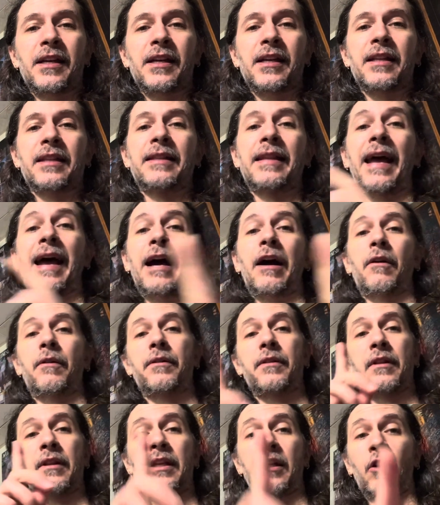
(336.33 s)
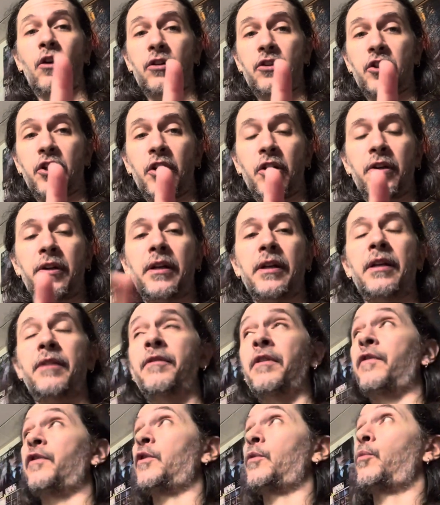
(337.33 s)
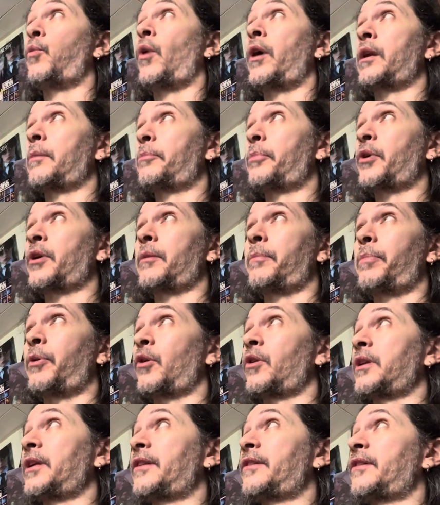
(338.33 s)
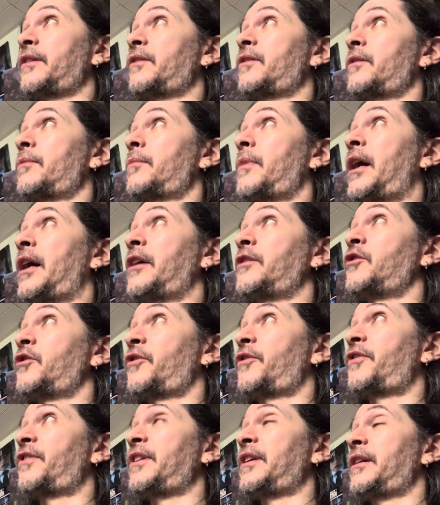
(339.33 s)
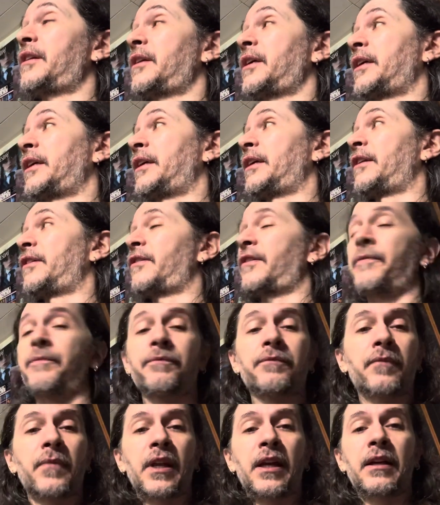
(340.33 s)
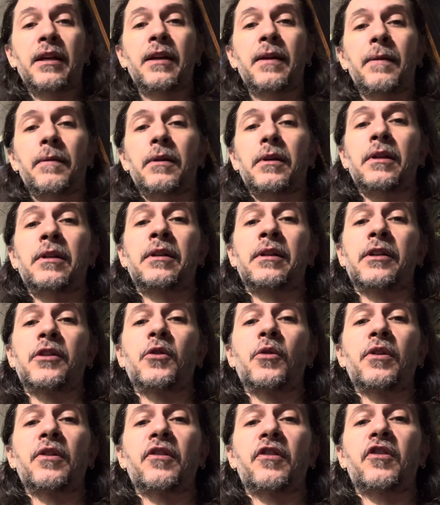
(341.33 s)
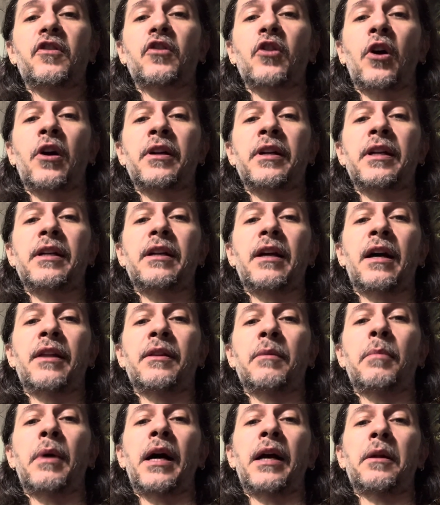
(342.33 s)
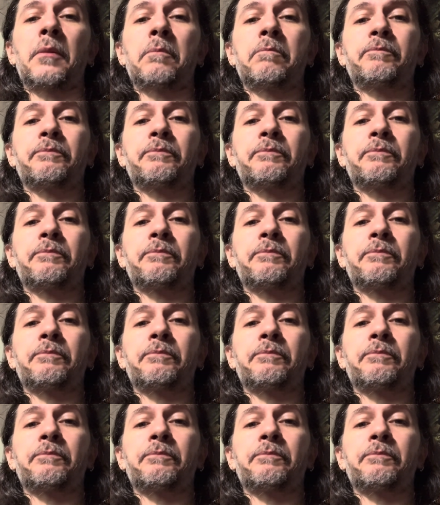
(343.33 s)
Now, the alternative, if you want to put a pulley system on your ceiling, is you can start it on the bottom,